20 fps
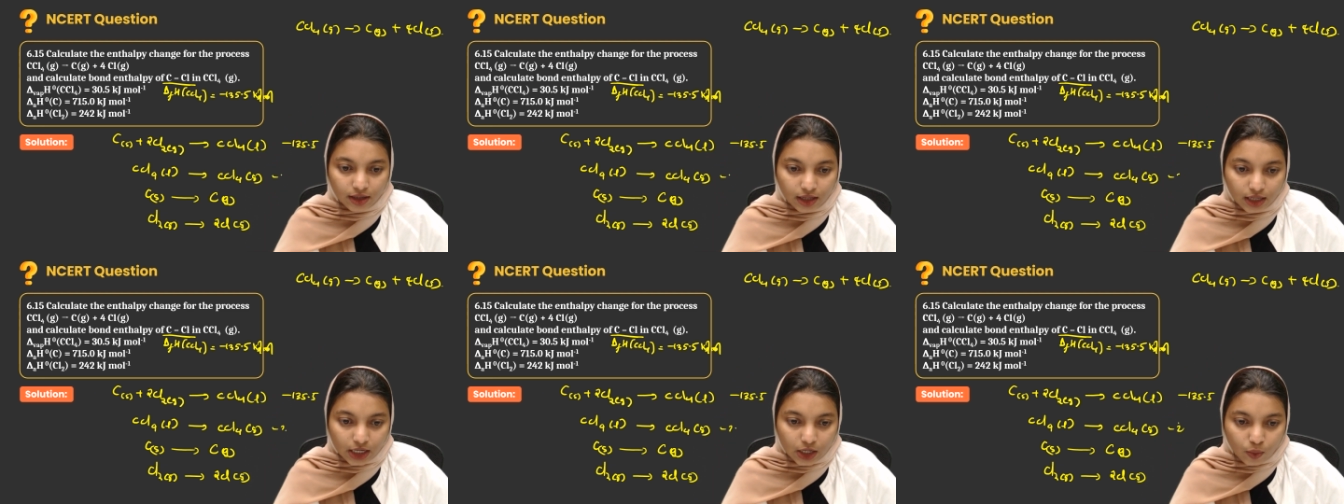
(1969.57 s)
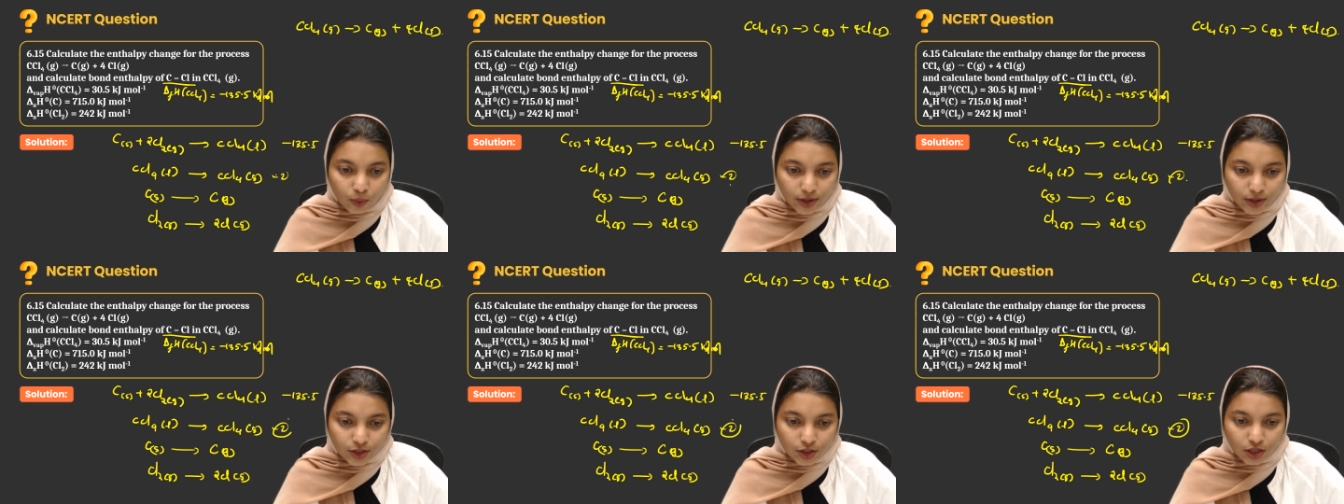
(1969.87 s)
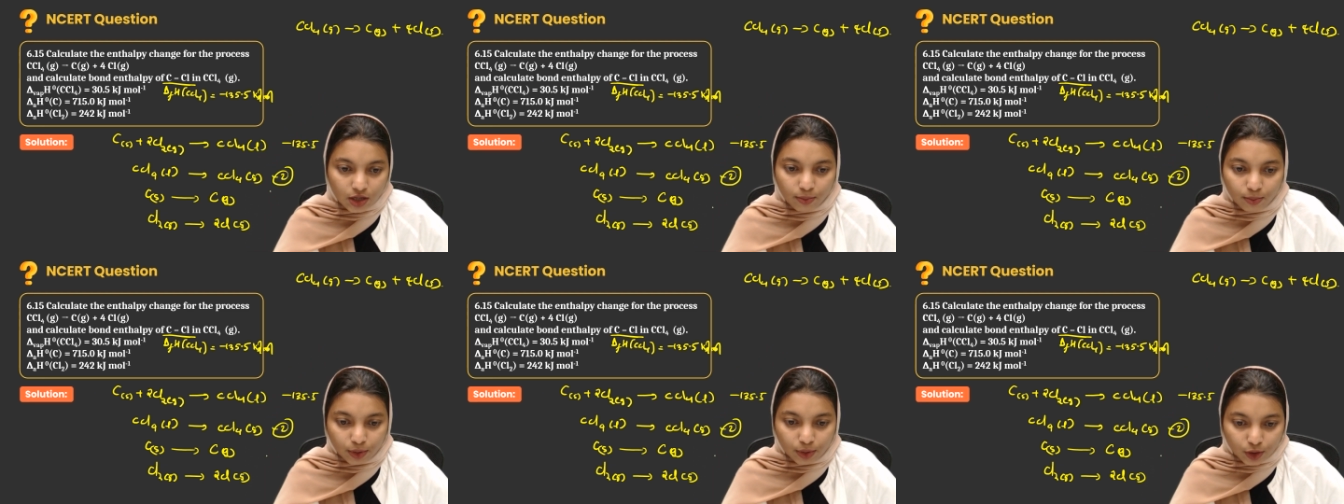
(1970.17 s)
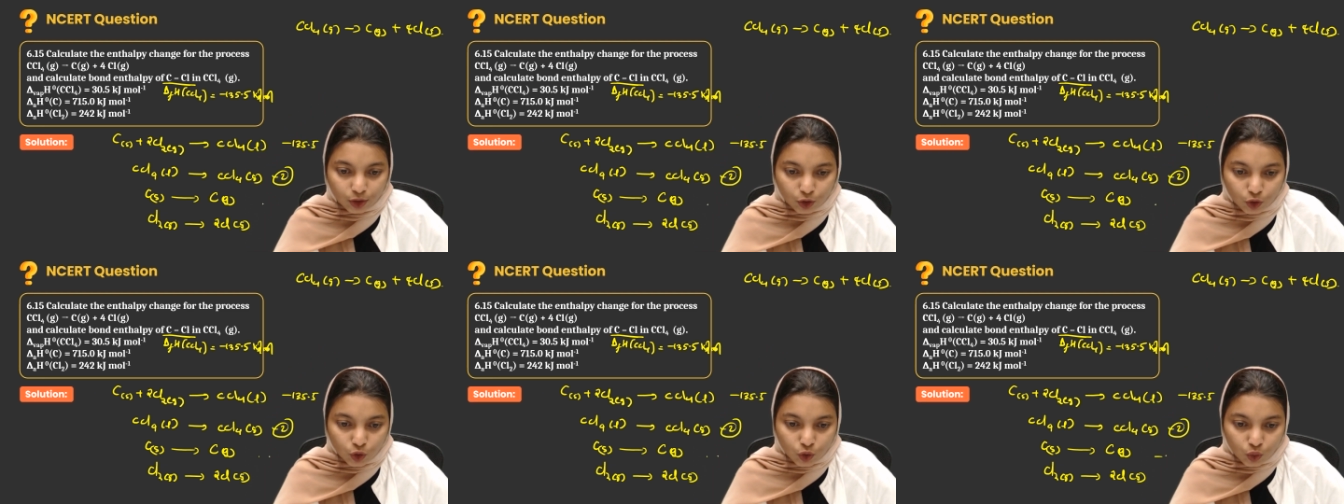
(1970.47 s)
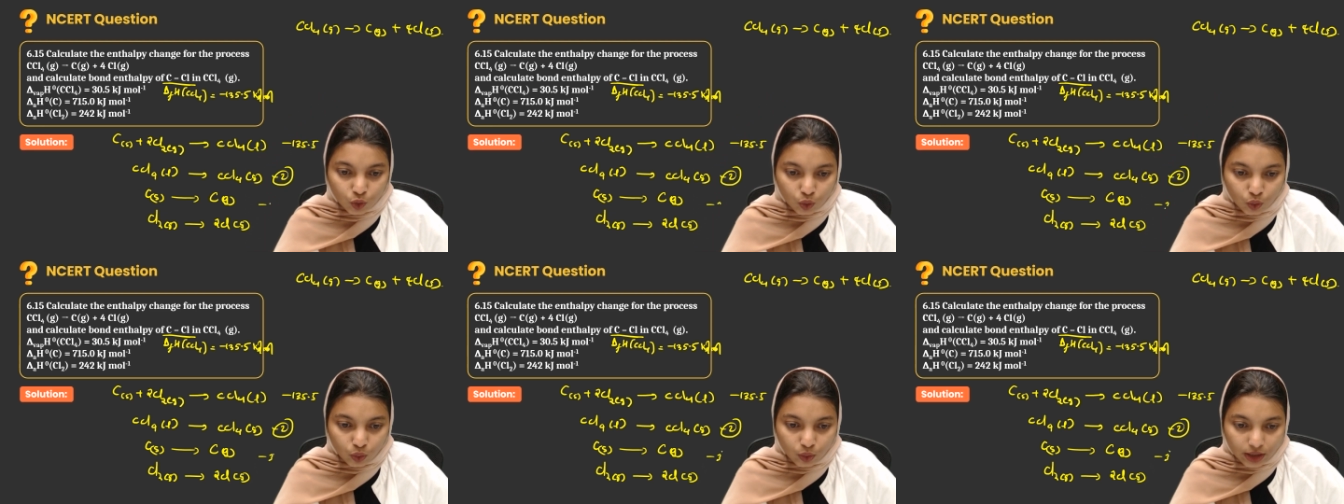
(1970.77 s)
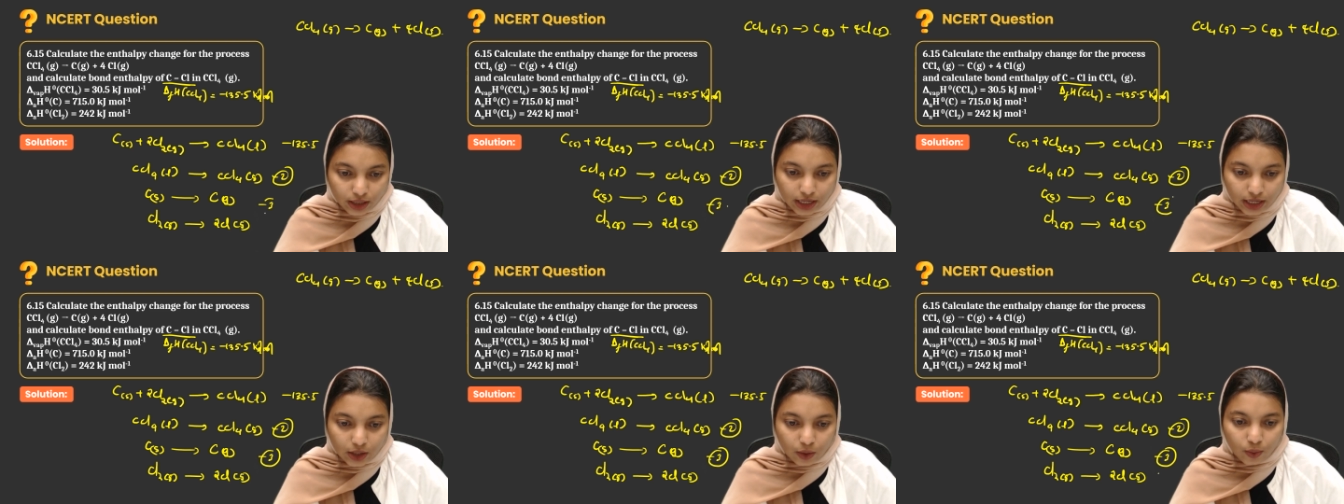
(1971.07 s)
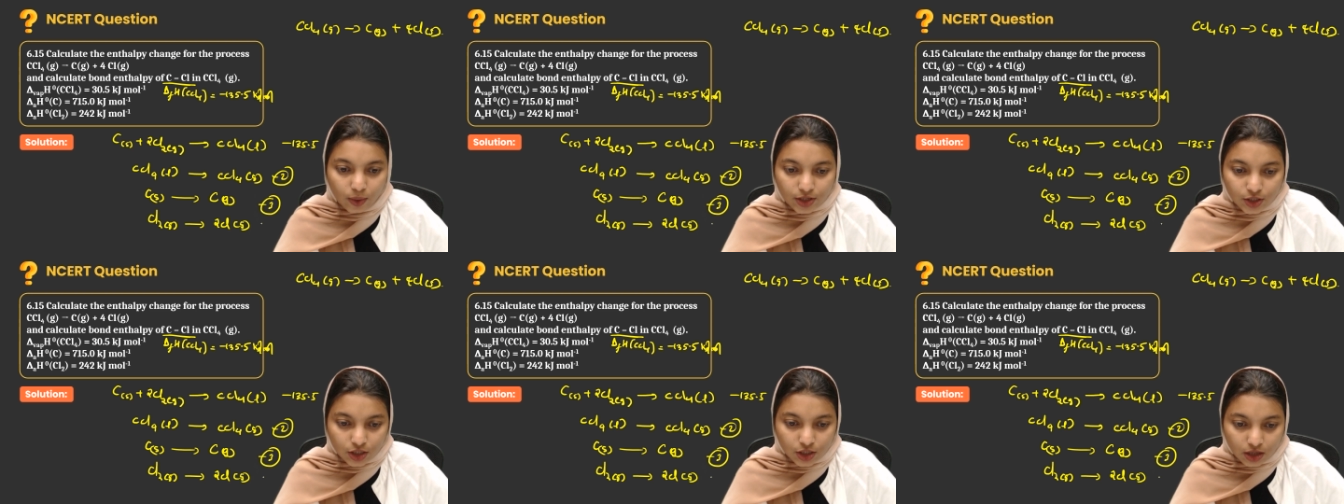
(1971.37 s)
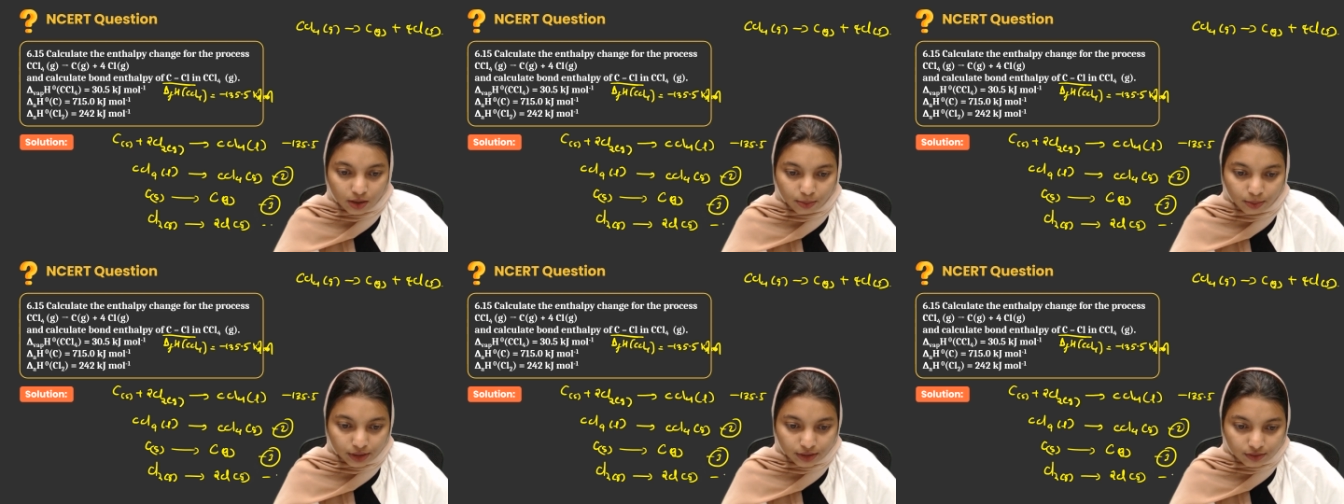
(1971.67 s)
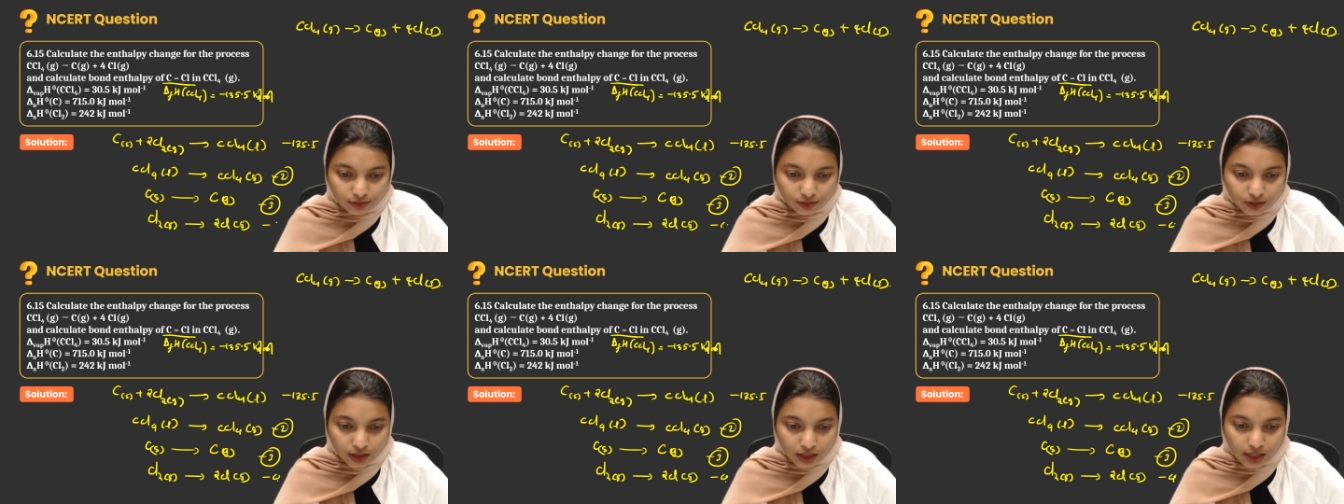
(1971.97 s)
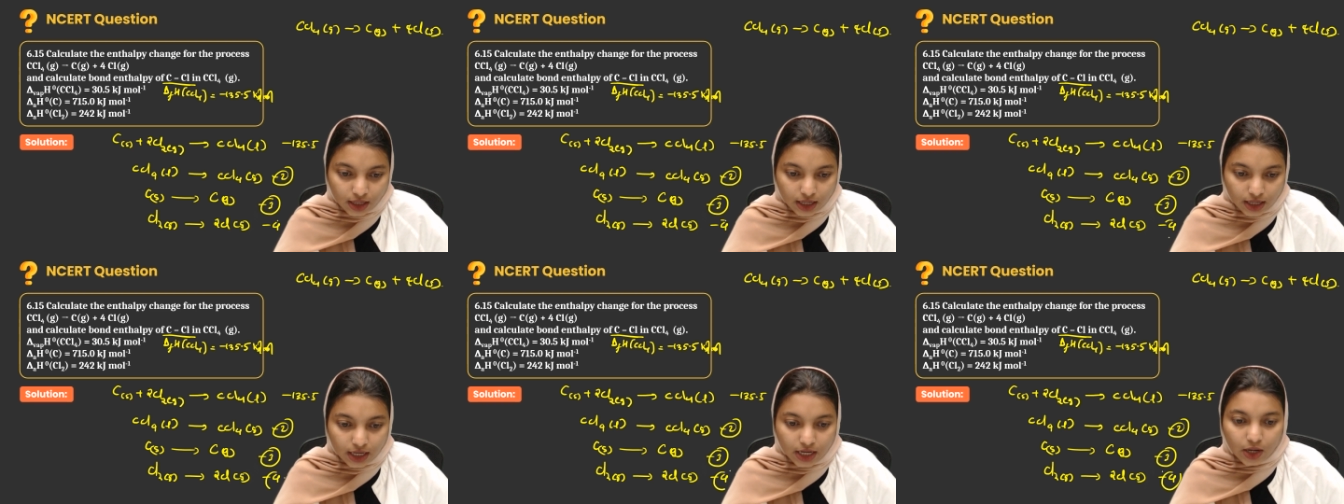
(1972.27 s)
equation number 2, equation number 3,